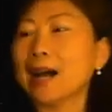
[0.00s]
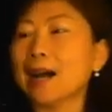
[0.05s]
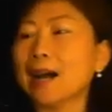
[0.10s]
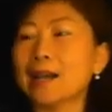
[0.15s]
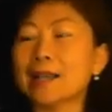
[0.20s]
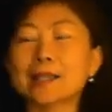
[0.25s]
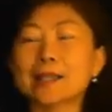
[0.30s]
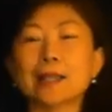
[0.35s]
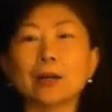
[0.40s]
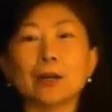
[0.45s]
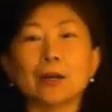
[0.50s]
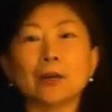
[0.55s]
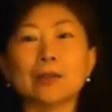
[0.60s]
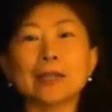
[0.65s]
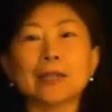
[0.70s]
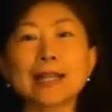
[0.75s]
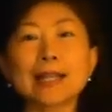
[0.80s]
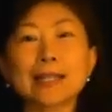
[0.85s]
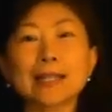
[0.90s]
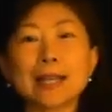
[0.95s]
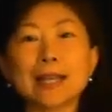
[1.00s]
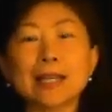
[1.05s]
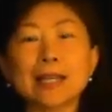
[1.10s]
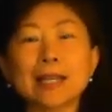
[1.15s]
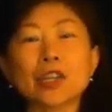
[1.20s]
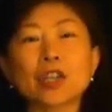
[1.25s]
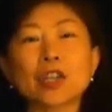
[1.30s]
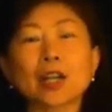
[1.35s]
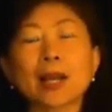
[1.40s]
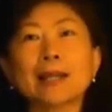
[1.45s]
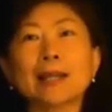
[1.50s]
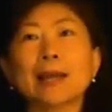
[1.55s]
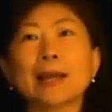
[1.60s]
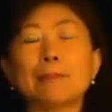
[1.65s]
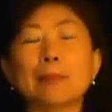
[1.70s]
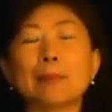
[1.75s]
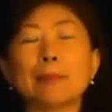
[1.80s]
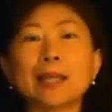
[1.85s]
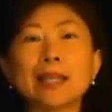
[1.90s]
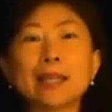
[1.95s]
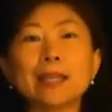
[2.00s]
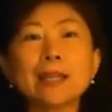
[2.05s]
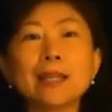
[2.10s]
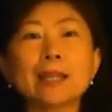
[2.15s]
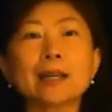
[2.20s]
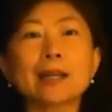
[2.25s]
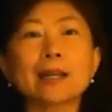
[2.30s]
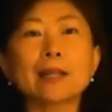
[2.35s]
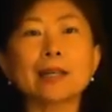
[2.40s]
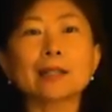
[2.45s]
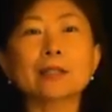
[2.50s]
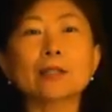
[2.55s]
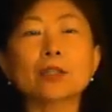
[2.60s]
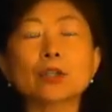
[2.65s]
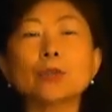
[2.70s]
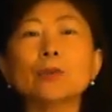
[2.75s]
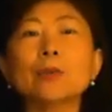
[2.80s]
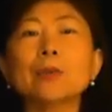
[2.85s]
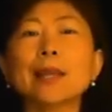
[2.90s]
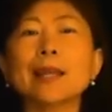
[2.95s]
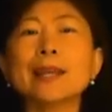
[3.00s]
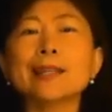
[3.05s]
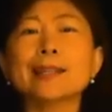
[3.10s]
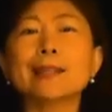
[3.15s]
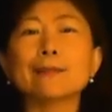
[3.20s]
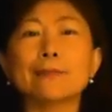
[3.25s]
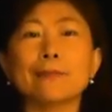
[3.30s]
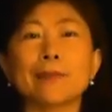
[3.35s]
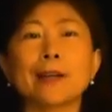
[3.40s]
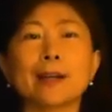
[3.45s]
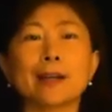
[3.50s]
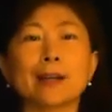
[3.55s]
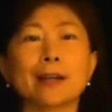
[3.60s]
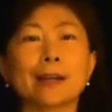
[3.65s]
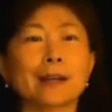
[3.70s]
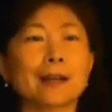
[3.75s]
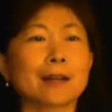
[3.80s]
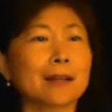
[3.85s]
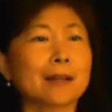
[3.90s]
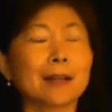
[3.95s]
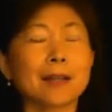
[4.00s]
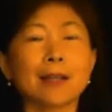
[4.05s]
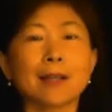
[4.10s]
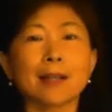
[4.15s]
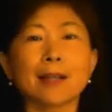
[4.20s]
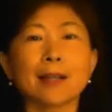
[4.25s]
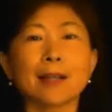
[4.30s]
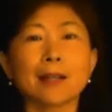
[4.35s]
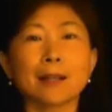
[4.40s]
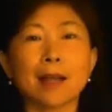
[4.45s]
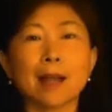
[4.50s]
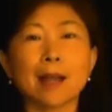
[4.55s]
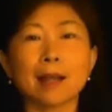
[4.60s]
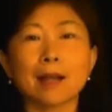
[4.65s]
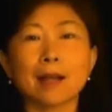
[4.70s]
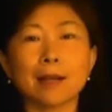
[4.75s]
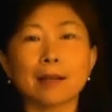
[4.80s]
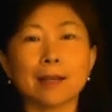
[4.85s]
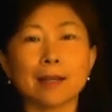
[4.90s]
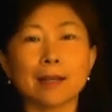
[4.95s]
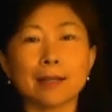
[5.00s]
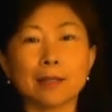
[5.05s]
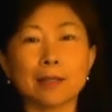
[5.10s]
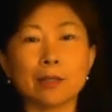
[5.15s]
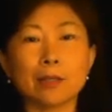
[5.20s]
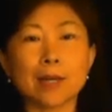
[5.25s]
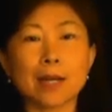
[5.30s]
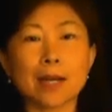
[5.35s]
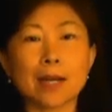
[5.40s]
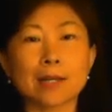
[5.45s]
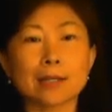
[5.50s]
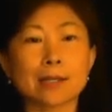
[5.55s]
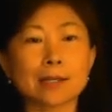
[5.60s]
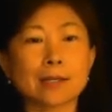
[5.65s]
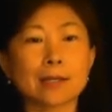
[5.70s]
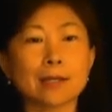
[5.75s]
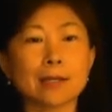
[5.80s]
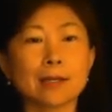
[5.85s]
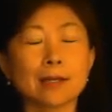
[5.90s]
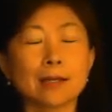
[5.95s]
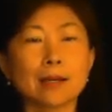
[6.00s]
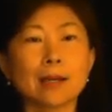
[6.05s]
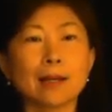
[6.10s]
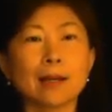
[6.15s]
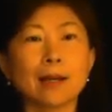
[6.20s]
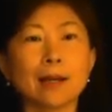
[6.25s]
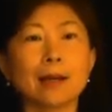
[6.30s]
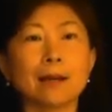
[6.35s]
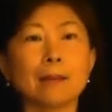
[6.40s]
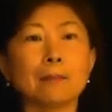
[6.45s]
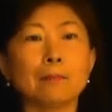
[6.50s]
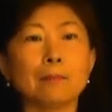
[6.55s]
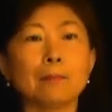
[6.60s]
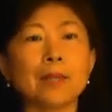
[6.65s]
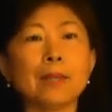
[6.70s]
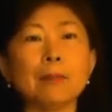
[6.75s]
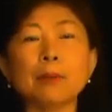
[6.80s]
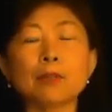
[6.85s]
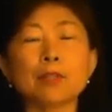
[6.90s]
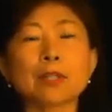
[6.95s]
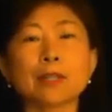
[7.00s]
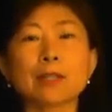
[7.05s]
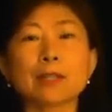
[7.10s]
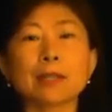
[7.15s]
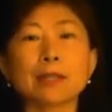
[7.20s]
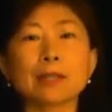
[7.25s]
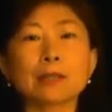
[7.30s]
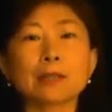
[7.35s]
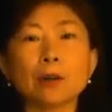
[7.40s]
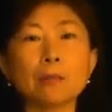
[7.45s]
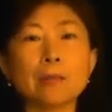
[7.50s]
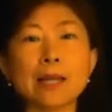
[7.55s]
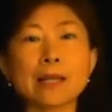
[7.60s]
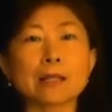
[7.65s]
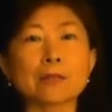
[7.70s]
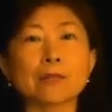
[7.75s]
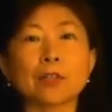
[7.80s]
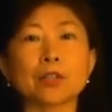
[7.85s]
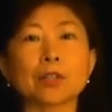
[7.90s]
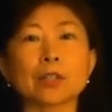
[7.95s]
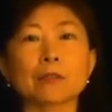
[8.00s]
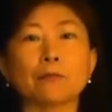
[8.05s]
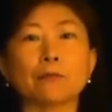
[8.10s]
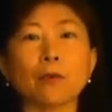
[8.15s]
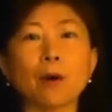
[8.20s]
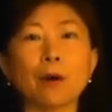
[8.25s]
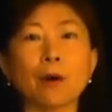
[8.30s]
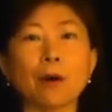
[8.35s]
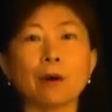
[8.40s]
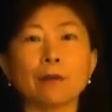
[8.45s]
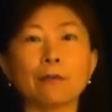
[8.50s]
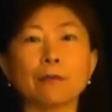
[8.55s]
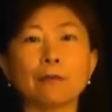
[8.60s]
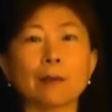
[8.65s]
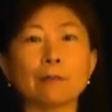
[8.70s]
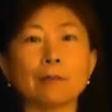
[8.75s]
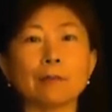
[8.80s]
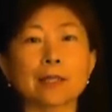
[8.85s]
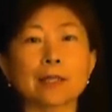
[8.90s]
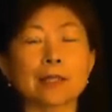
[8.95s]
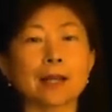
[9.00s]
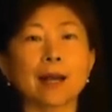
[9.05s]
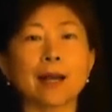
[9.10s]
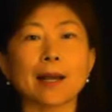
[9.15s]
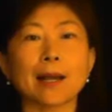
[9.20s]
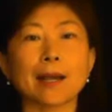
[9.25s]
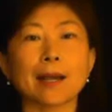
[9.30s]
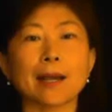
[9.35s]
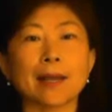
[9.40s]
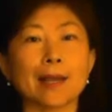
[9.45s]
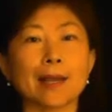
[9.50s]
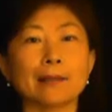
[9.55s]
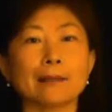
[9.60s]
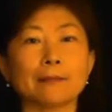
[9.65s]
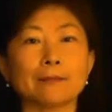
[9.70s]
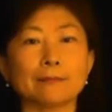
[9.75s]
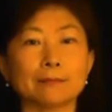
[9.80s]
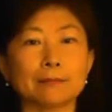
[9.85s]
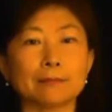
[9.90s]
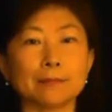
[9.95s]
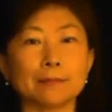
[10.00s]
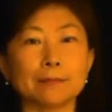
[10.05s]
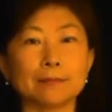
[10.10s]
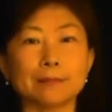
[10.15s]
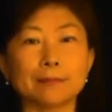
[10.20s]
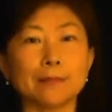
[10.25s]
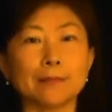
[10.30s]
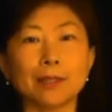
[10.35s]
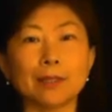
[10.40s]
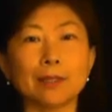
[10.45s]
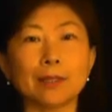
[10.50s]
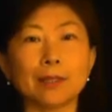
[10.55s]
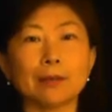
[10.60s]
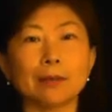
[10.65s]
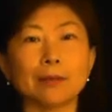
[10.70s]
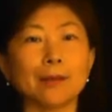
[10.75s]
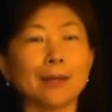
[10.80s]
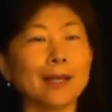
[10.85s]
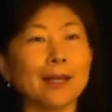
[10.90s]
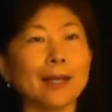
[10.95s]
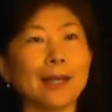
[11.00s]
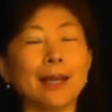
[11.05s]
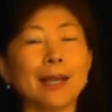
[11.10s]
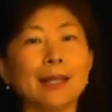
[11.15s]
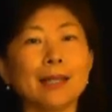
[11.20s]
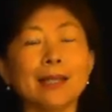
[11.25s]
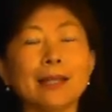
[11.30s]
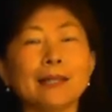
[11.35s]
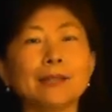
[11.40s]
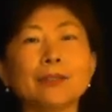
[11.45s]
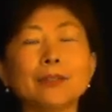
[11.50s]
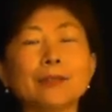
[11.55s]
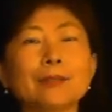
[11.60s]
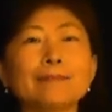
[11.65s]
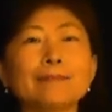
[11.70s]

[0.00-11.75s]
So that's dating in China, but here it's too laissez-faire in the US. People just think romance will just fall from the sky, and you know, they